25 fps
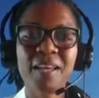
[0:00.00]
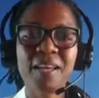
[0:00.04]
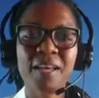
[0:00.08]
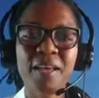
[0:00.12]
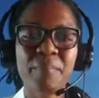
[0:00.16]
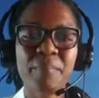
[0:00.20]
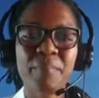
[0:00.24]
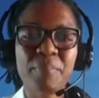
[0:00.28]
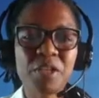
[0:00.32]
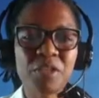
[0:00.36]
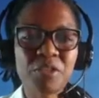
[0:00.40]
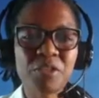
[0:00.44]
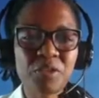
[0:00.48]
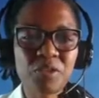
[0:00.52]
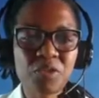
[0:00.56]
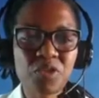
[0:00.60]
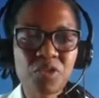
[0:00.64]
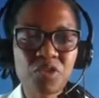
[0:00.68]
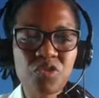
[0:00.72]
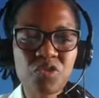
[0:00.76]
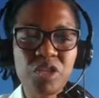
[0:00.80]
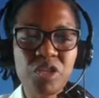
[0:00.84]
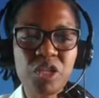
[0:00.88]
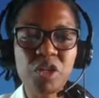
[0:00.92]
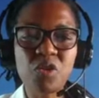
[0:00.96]
a piece of
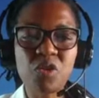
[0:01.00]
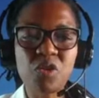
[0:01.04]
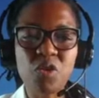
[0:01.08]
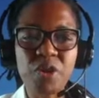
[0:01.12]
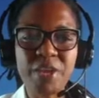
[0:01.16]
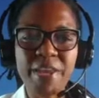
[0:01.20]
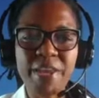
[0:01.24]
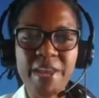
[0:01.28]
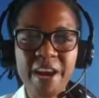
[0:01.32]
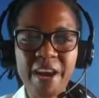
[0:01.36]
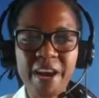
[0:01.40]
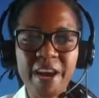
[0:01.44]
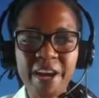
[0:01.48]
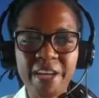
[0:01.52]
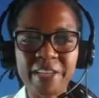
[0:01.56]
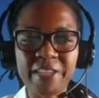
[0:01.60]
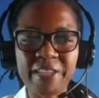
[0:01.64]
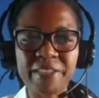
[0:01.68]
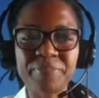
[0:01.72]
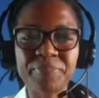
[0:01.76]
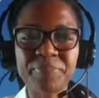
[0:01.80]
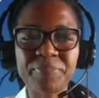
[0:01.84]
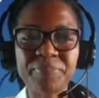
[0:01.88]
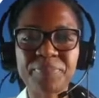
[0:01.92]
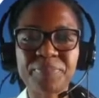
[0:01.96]
string or
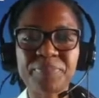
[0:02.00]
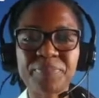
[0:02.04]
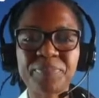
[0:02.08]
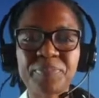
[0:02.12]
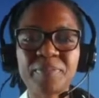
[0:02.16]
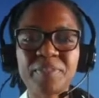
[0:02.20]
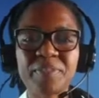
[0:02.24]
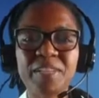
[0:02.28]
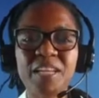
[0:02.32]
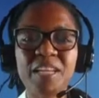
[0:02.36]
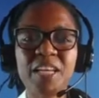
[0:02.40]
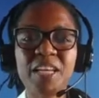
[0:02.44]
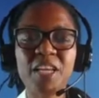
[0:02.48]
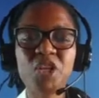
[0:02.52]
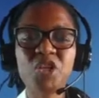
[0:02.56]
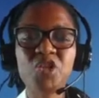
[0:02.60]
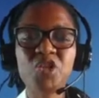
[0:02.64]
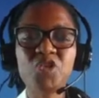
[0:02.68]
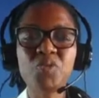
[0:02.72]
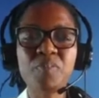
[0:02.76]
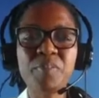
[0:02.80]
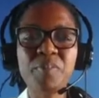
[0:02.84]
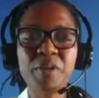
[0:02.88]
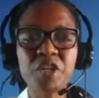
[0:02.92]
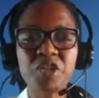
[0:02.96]
yarn, and
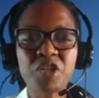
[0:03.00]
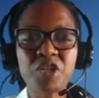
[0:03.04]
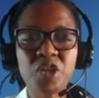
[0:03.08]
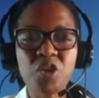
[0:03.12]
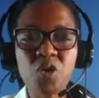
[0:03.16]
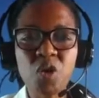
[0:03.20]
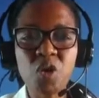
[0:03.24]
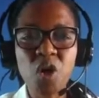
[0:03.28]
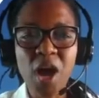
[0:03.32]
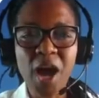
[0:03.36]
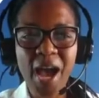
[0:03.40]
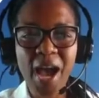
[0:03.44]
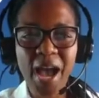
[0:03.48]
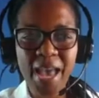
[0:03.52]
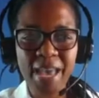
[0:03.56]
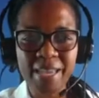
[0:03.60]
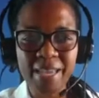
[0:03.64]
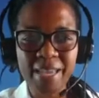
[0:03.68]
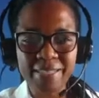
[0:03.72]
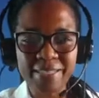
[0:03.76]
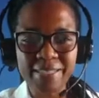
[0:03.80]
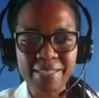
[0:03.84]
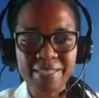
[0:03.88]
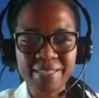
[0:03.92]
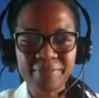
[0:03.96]
you measure your
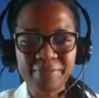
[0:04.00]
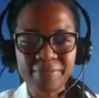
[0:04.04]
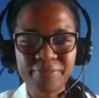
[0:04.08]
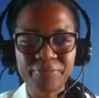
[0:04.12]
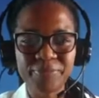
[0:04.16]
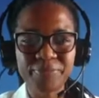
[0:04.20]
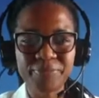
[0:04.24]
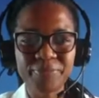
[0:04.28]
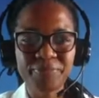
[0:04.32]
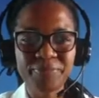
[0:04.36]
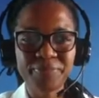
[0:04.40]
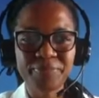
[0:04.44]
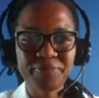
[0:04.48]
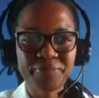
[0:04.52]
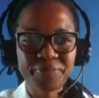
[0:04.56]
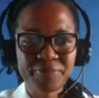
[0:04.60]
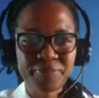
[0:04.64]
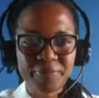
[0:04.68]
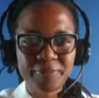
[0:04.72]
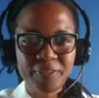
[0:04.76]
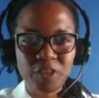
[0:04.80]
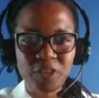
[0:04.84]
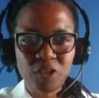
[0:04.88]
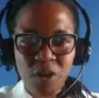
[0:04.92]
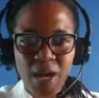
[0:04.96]
height,
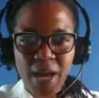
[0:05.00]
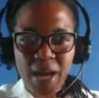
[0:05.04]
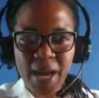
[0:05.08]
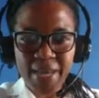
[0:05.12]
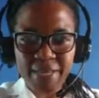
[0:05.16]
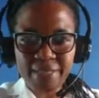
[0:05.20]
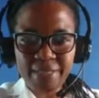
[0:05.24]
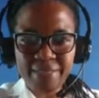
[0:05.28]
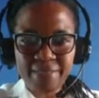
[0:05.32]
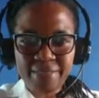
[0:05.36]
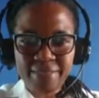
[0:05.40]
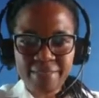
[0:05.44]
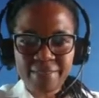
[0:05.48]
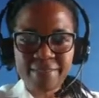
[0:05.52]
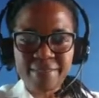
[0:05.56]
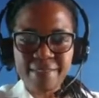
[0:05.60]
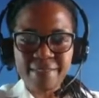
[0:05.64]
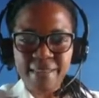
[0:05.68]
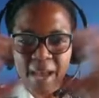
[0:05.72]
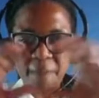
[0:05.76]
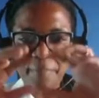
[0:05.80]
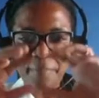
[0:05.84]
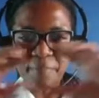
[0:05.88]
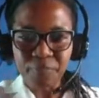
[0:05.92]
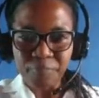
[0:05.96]
your height,
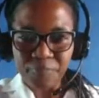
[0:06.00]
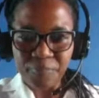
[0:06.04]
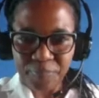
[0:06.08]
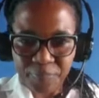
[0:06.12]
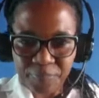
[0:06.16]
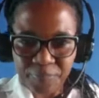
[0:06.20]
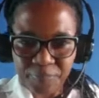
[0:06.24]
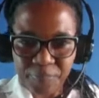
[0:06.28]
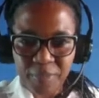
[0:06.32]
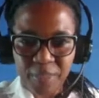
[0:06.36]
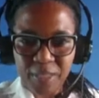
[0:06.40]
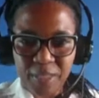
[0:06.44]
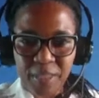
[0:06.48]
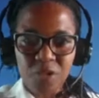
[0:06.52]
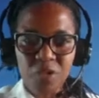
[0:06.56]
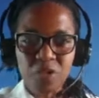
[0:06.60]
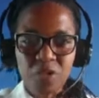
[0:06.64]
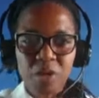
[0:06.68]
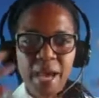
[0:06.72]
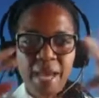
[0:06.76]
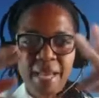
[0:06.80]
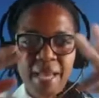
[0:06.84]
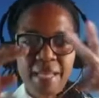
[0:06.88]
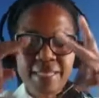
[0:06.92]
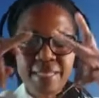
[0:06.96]
yeah, your
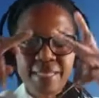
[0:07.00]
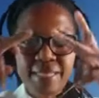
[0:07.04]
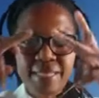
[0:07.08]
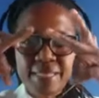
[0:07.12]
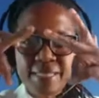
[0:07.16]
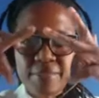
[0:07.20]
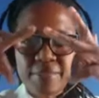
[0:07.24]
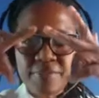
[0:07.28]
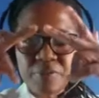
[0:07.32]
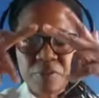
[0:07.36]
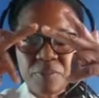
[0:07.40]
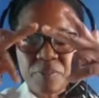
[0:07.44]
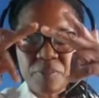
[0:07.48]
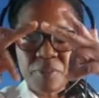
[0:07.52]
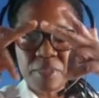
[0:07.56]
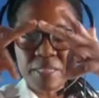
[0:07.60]
height is from